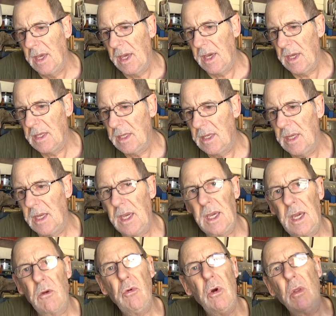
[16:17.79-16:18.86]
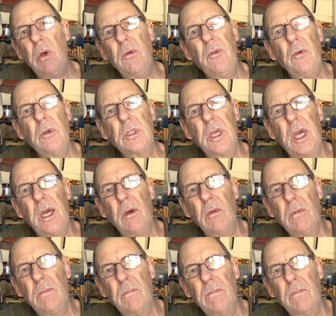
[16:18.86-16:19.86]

And it'd go right the way through the town,